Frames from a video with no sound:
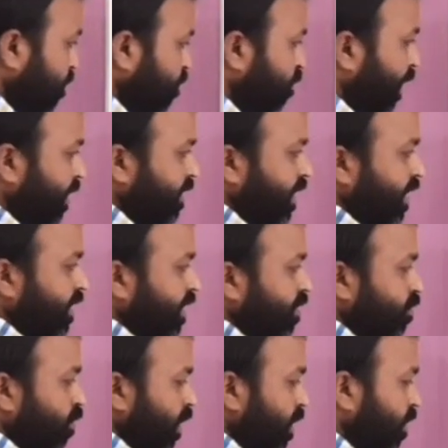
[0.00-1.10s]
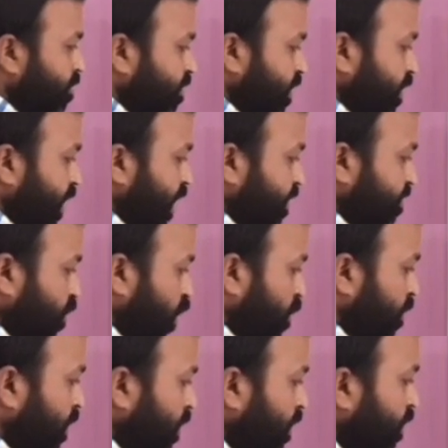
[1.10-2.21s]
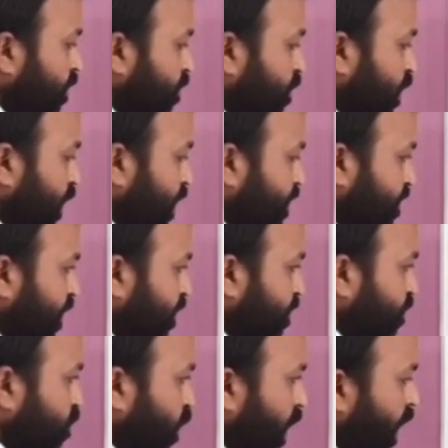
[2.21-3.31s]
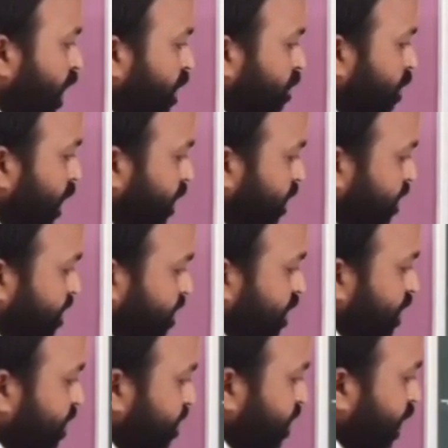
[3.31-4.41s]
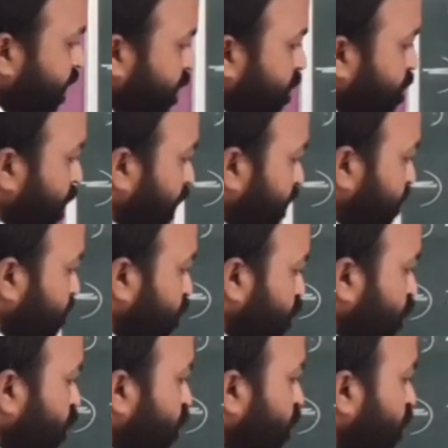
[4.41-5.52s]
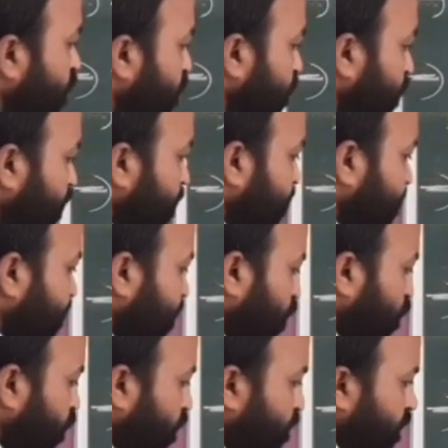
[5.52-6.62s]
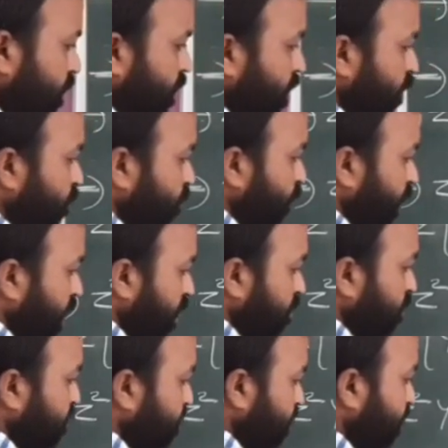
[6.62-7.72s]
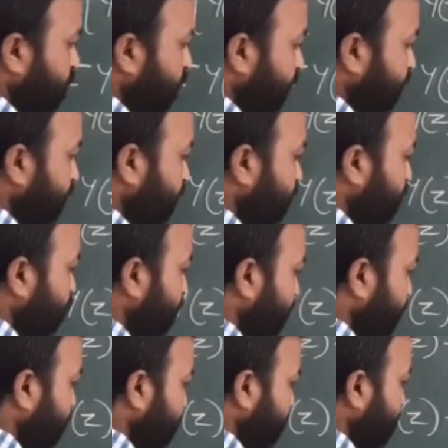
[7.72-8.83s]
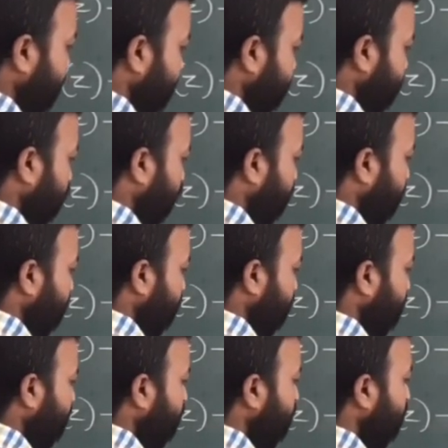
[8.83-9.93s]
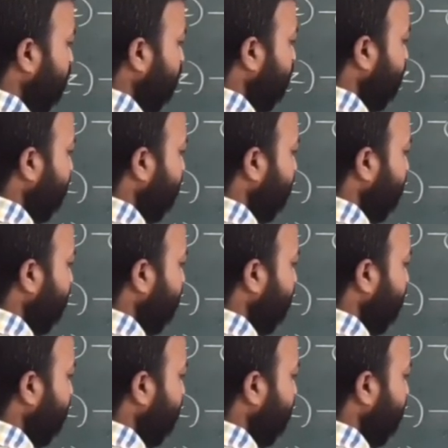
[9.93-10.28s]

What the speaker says: by taking y of z as common, we get z square minus 3z plus 2. This is the coefficient of y of z. By taking y of z as common term,